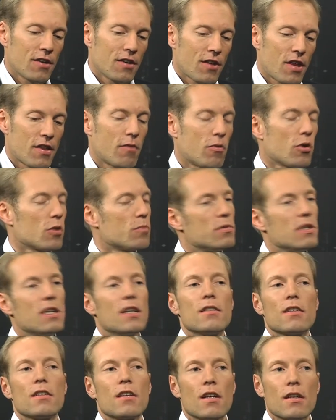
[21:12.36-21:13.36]
then that would be
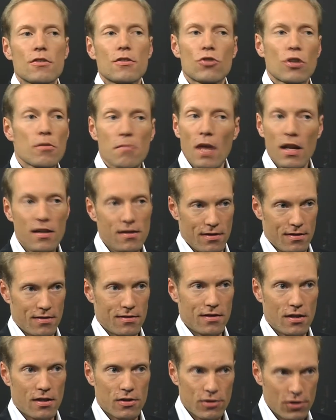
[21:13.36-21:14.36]
a
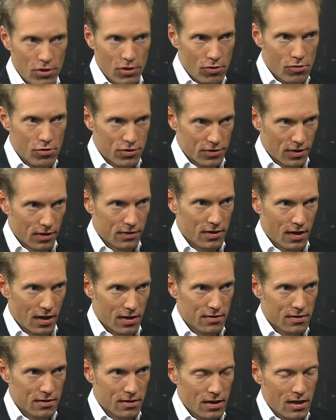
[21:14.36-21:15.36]
tremendous and huge
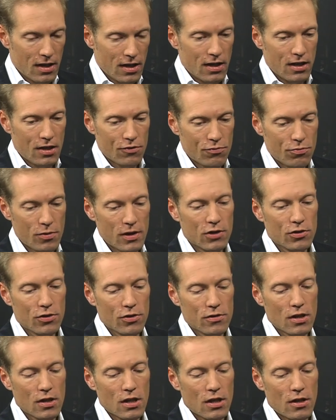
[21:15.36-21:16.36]
success. If we
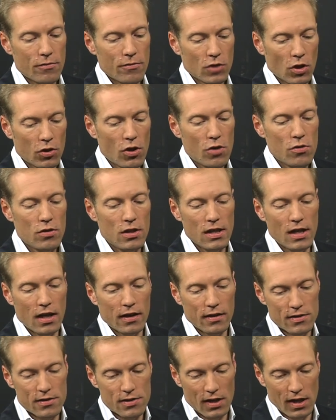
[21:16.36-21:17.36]
could not only
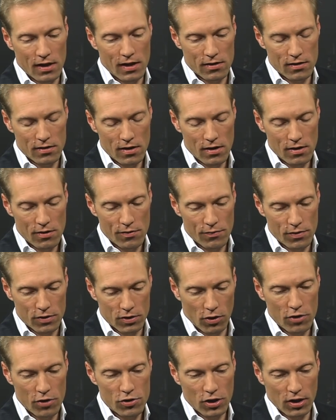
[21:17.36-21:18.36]
understand
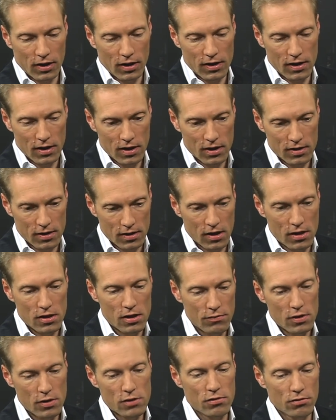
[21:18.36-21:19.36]
physiologically in an
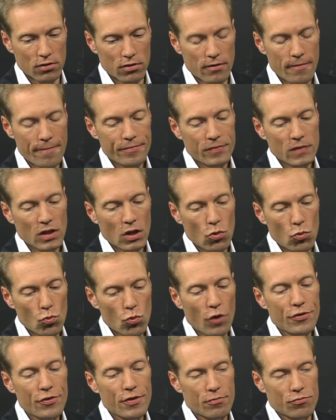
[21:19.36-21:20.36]
individual
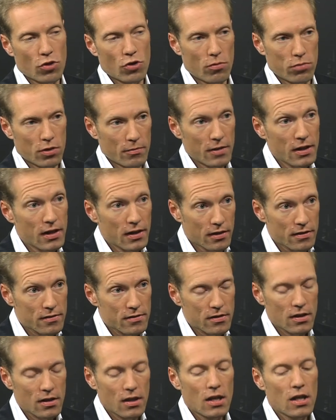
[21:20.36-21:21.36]
what the problem
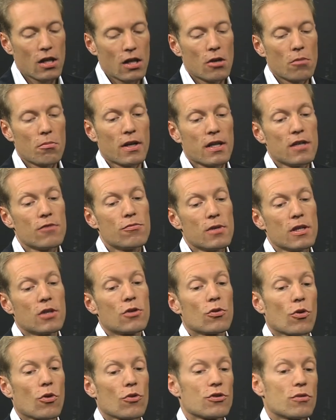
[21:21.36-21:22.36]
is, but if we
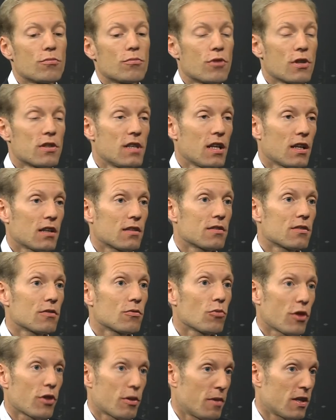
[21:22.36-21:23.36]
could also
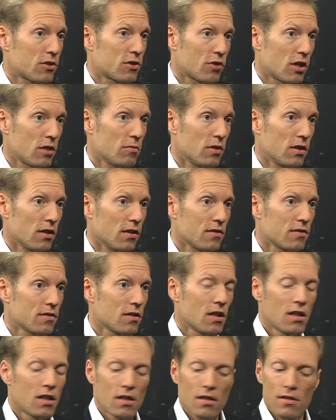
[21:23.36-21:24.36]
predict what the best treatment is.
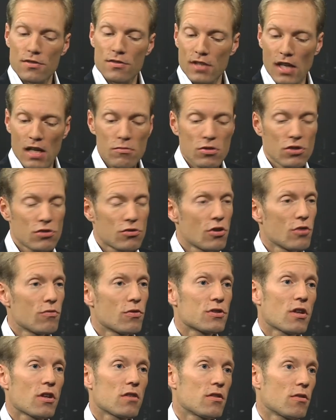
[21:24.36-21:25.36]
Same is true
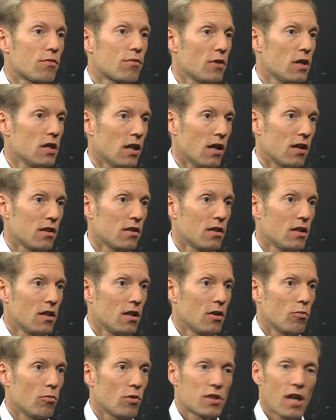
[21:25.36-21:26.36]
for schizophrenia,
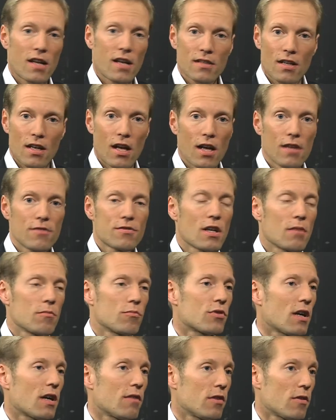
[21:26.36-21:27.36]
which has a lifetime
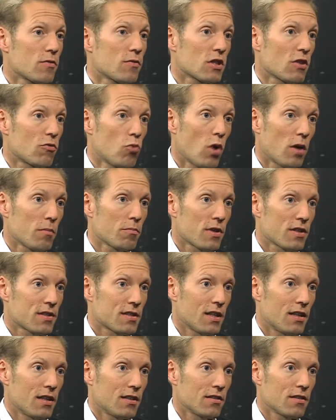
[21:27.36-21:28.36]
prevalence of
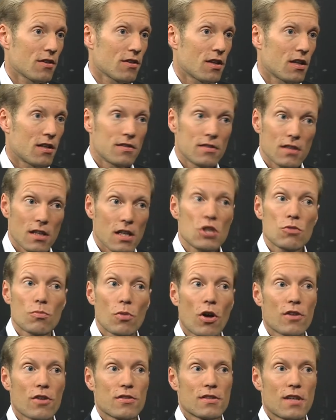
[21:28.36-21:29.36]
1%. That is, each
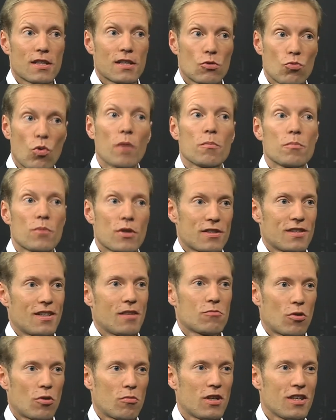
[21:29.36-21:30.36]
person has a
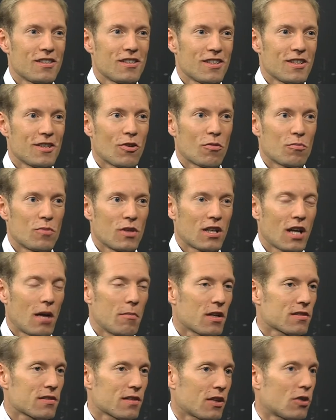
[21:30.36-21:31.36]
1% probability of
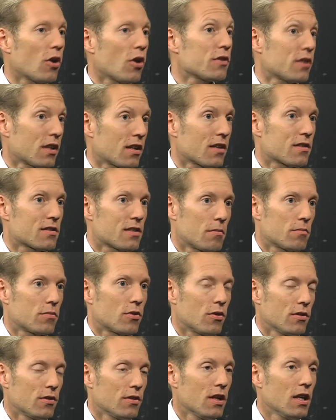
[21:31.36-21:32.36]
becoming psychotic at some
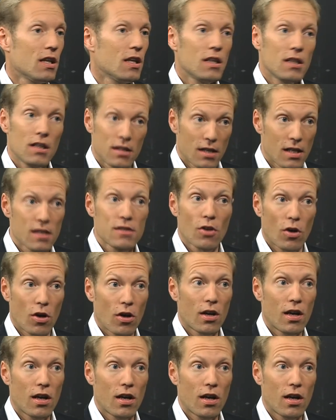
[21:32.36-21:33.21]
point in his or her